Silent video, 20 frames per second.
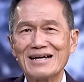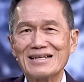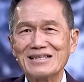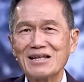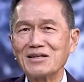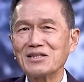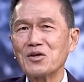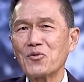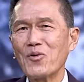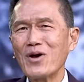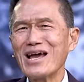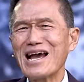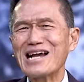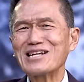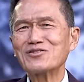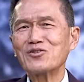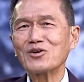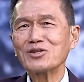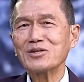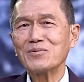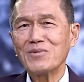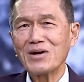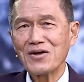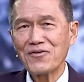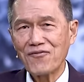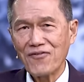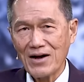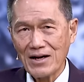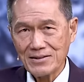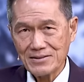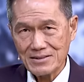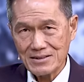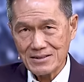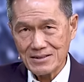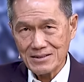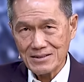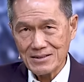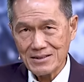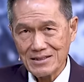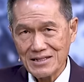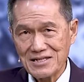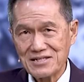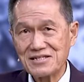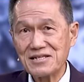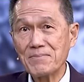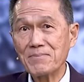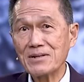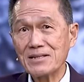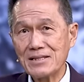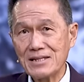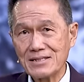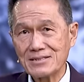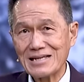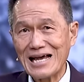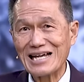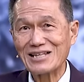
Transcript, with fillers: Now, the way I talk to my father is simply this.